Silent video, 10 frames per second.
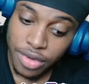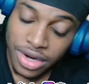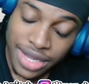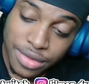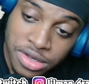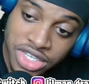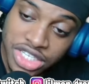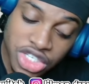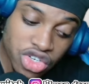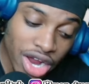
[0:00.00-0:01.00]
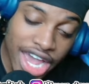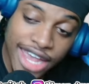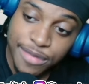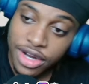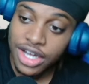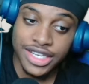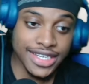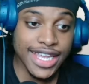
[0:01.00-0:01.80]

Bro, their music's dry, blood.